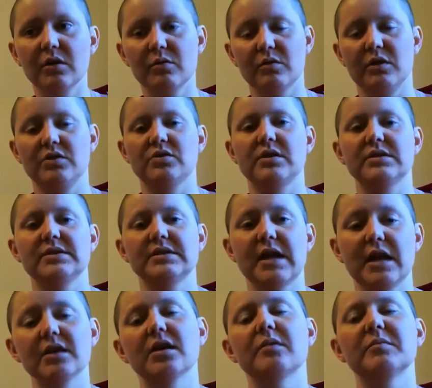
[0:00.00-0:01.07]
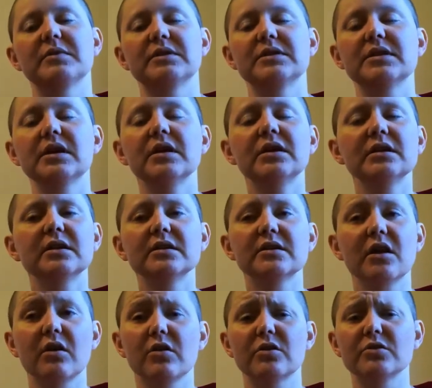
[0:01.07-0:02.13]
When I try to stand up, it
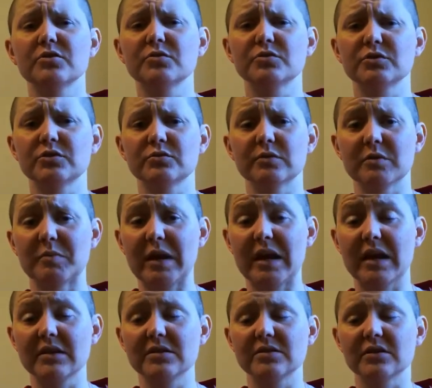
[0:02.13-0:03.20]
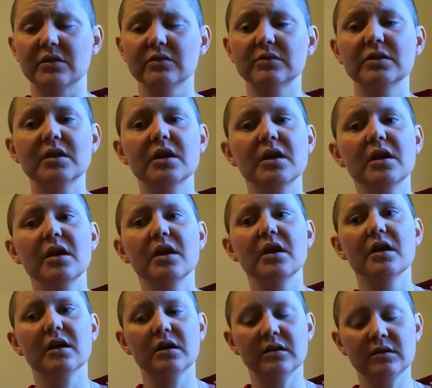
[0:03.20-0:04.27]
all hurts just really bad. So
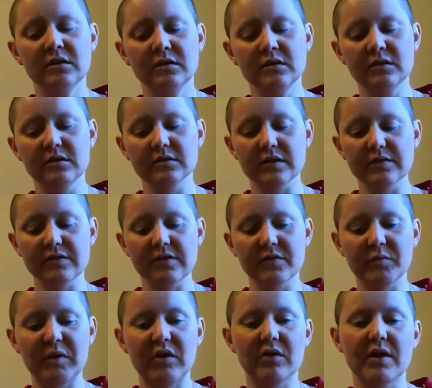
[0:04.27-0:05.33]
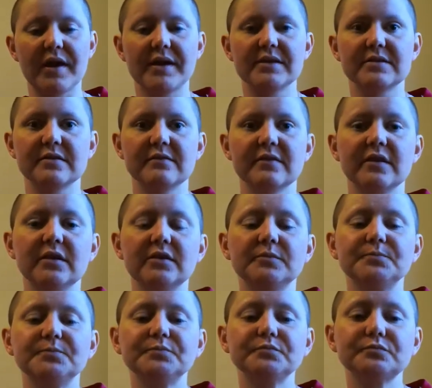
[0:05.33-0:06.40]
they've given me all kinds of
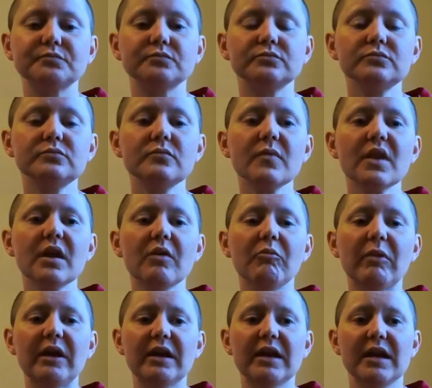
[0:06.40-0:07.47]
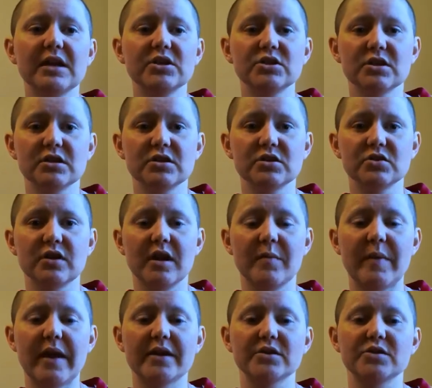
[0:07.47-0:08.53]
medication to try and
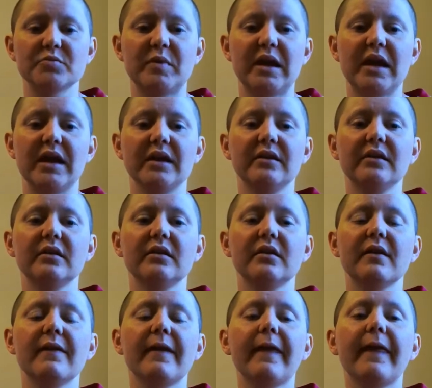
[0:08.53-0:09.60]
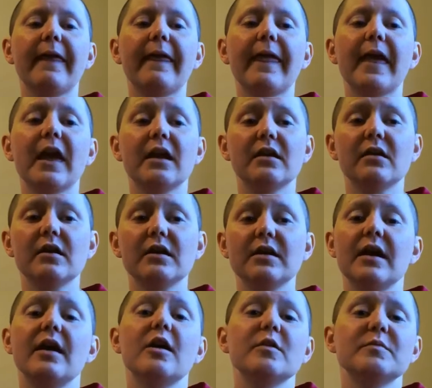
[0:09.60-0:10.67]
manage the pain. And it
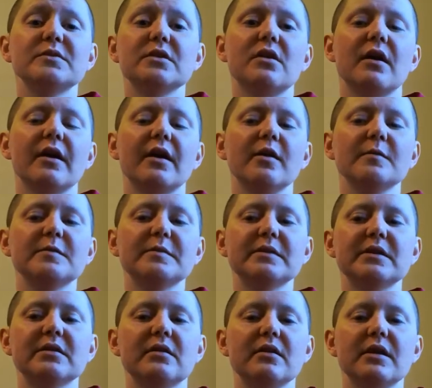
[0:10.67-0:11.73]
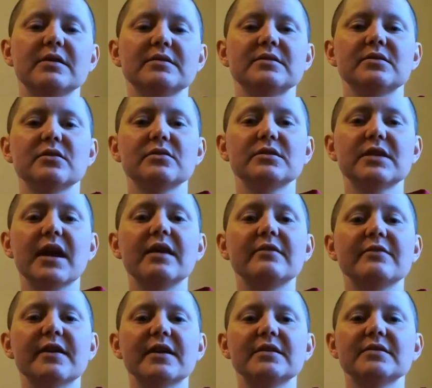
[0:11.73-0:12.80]
helps, it all helps, but it all has its own side
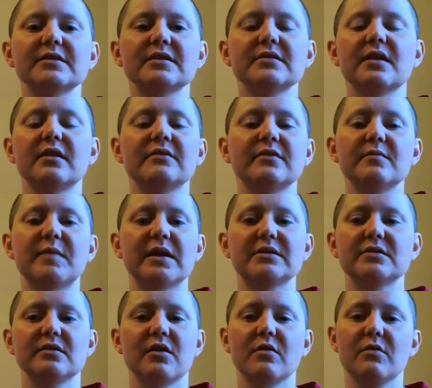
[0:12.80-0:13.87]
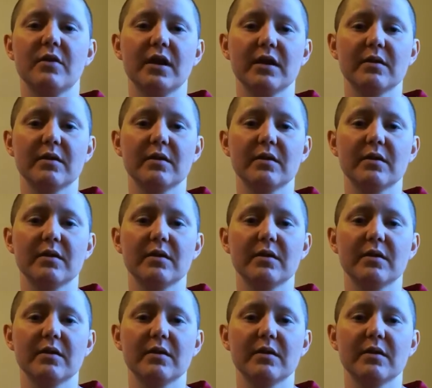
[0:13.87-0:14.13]
effects, and none of it makes it go away